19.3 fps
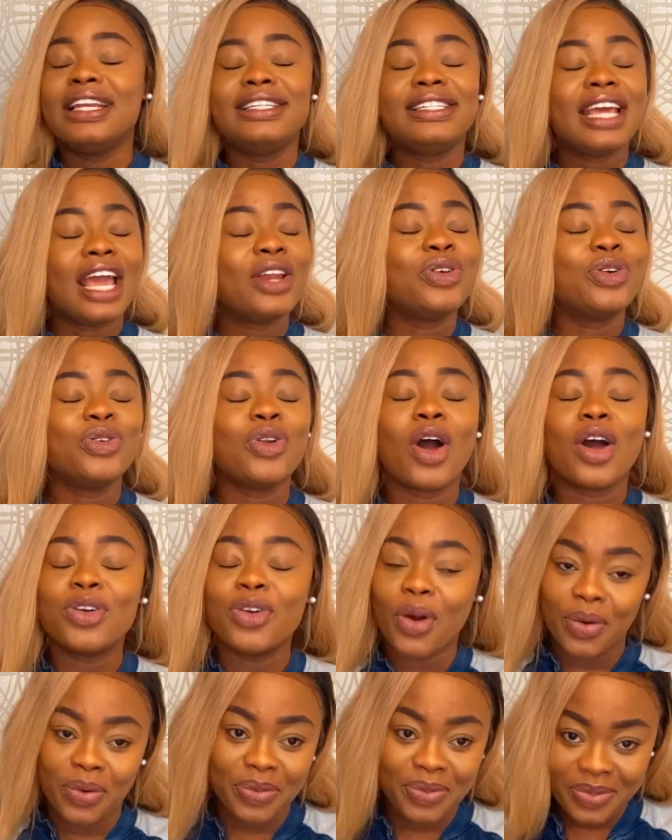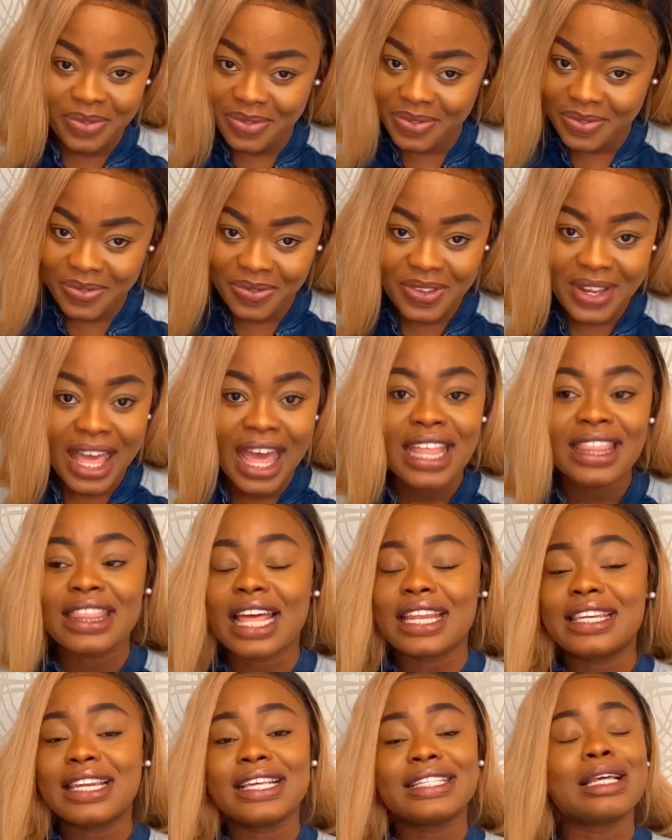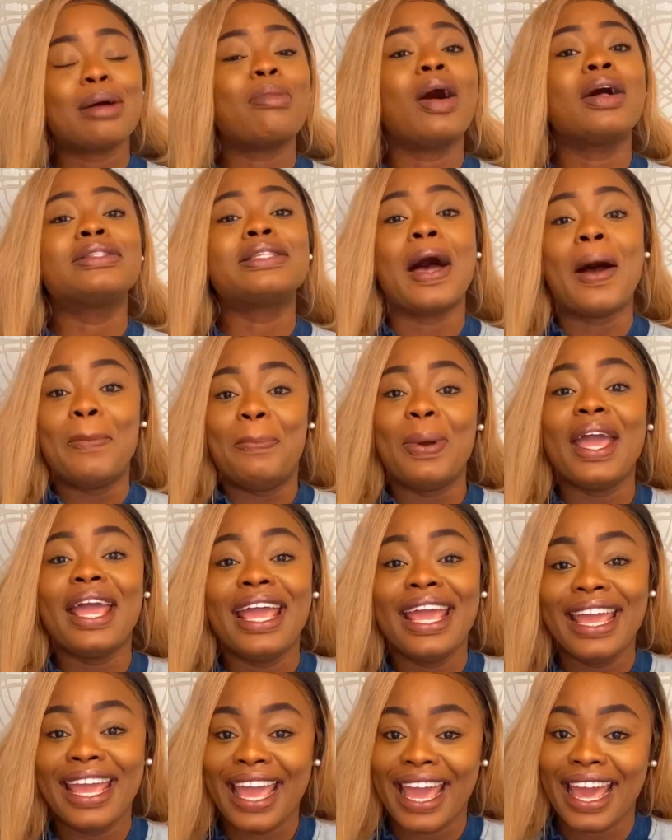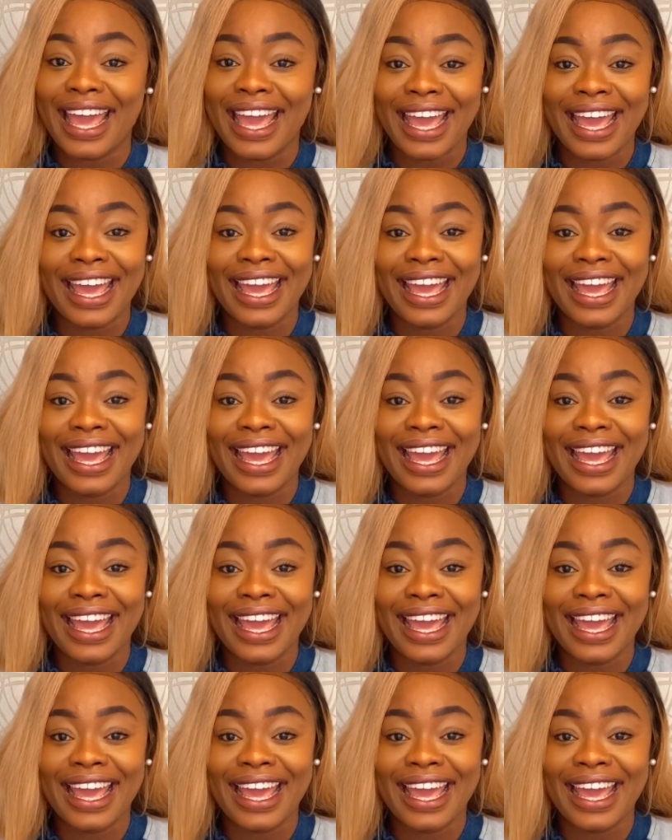They do not know that this amount I'm paying here